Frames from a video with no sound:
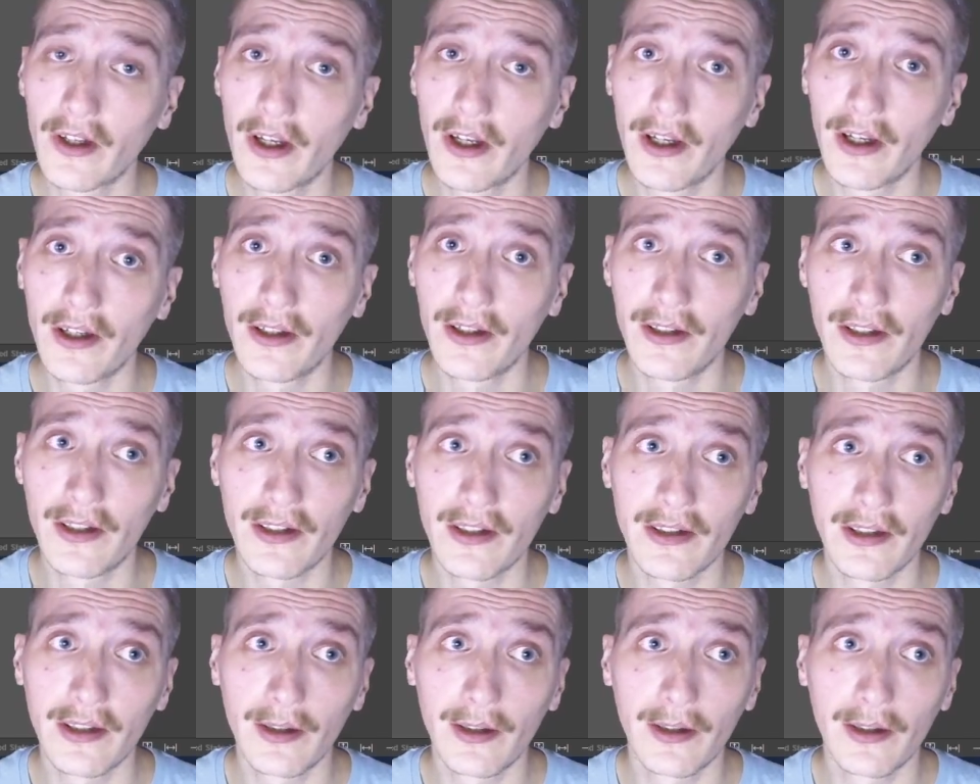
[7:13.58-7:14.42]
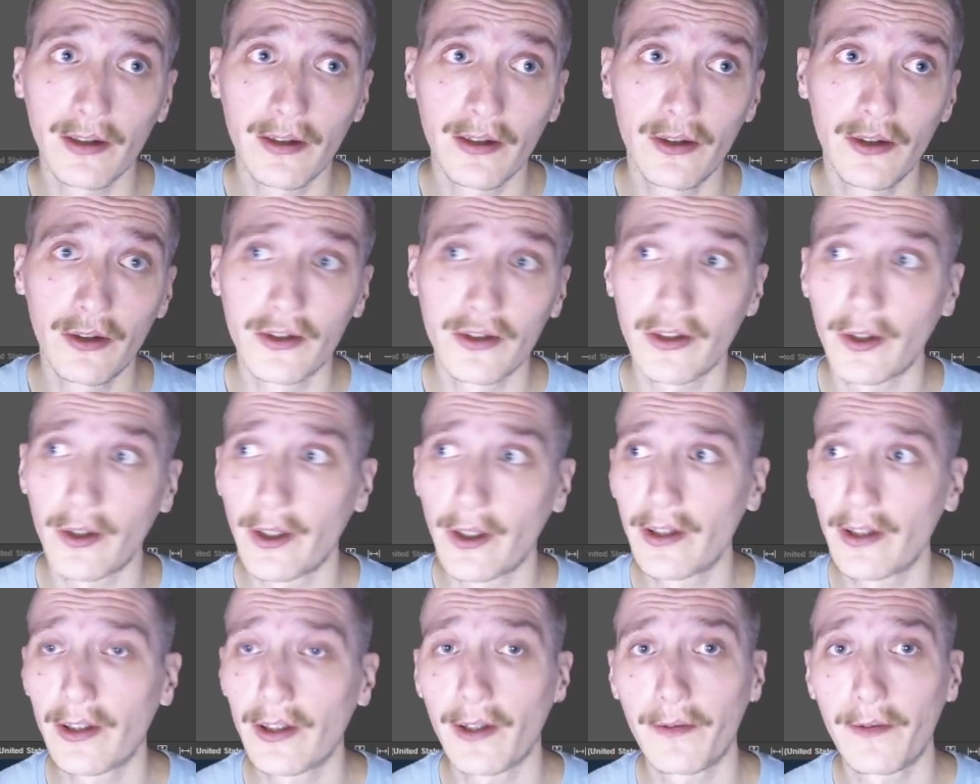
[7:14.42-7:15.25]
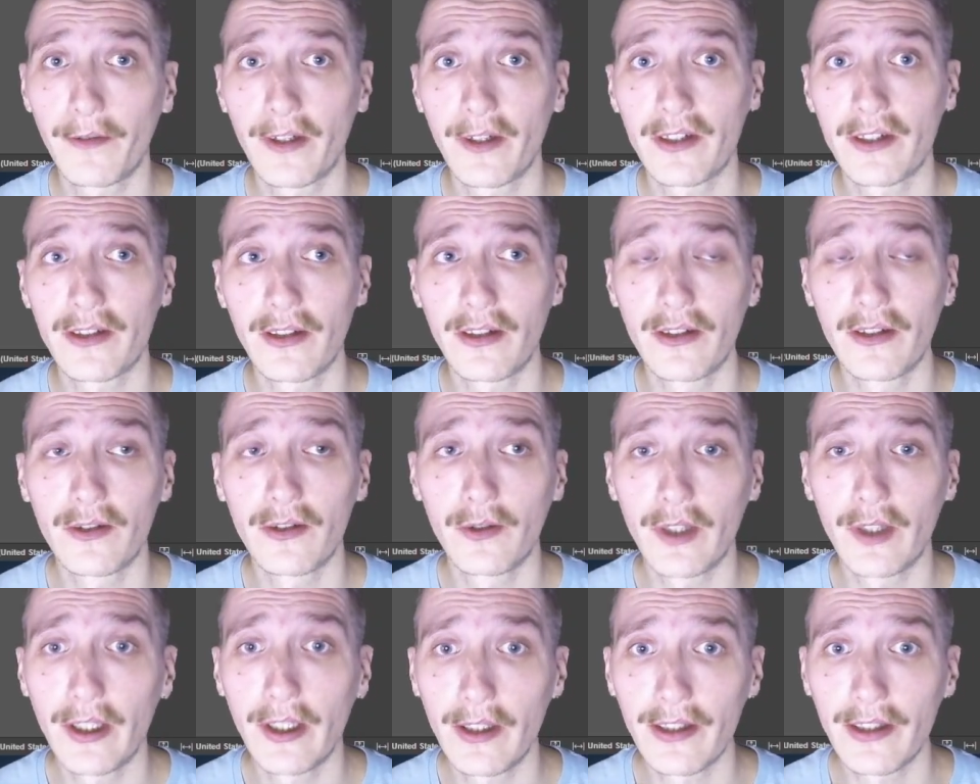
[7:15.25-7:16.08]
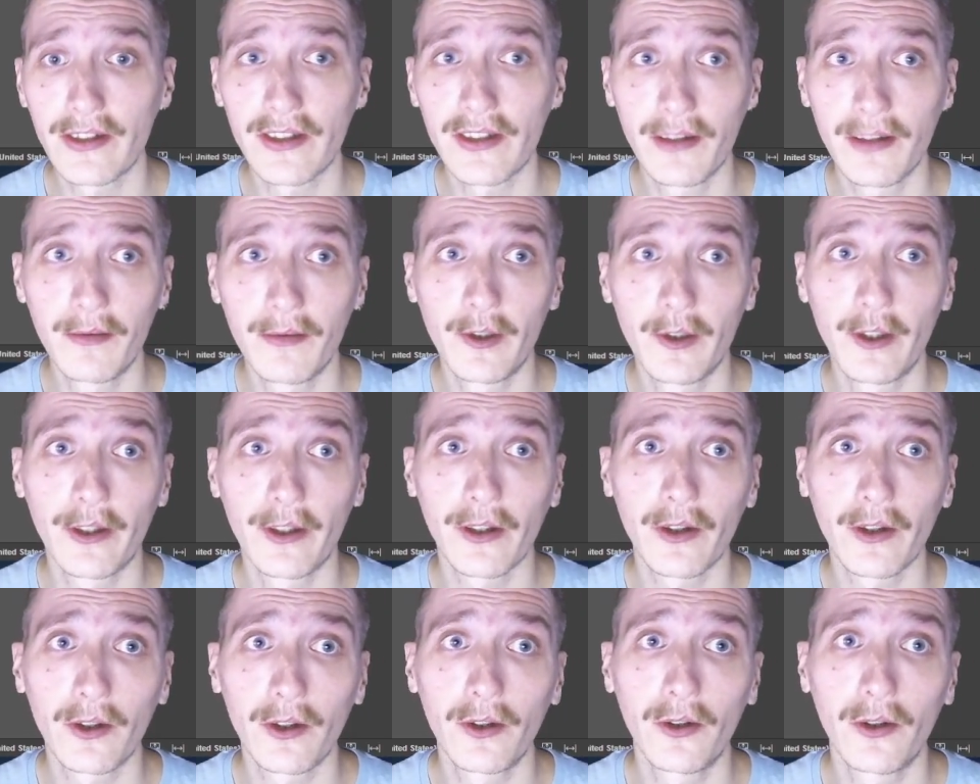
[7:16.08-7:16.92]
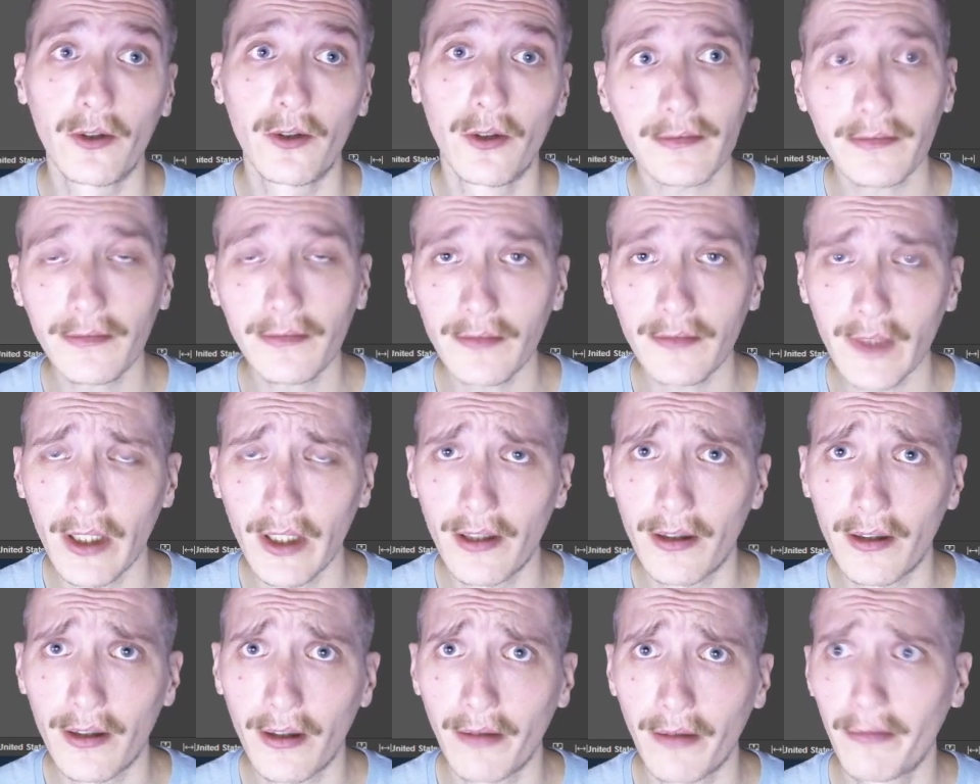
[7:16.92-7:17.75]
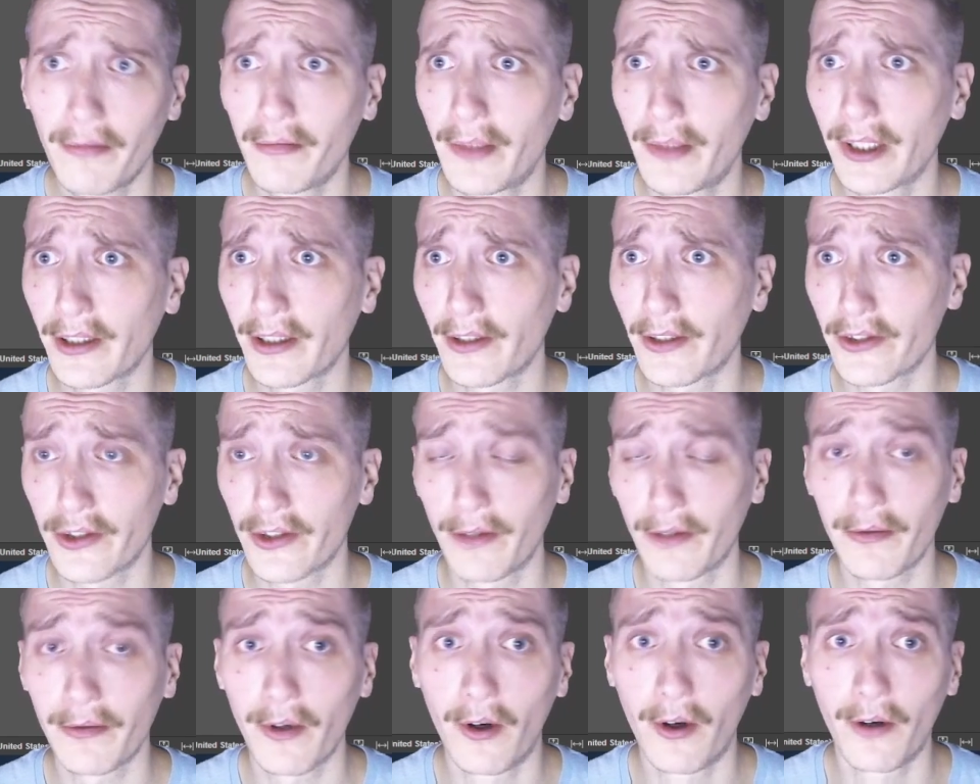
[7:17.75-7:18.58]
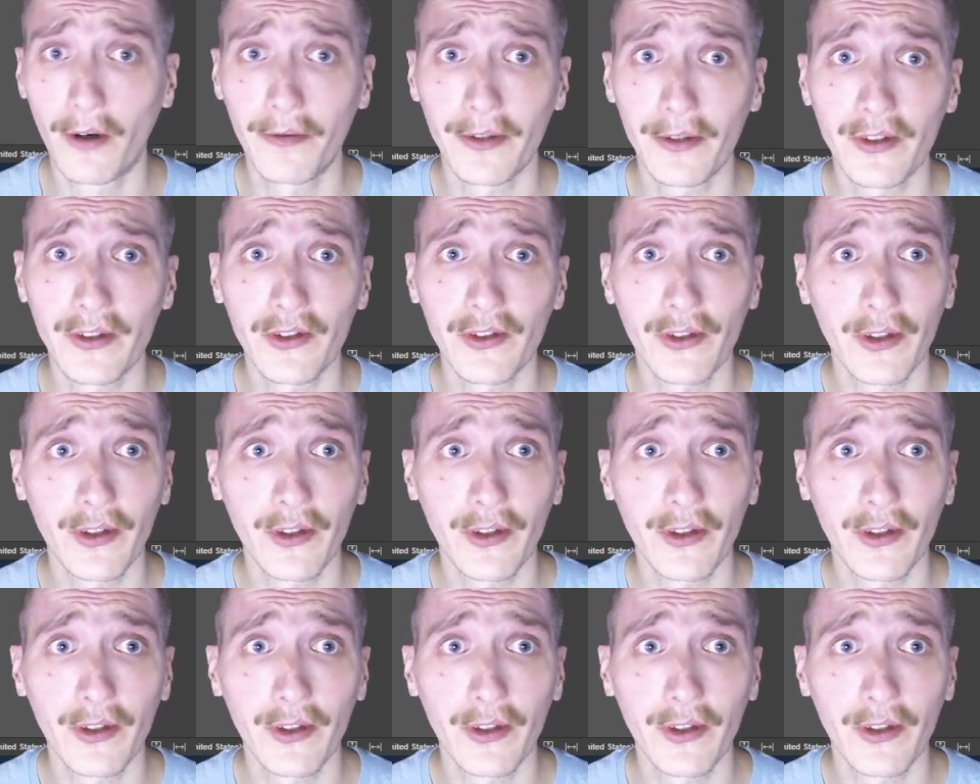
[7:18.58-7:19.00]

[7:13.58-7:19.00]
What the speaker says: The user interface is really similar to Microsoft Office.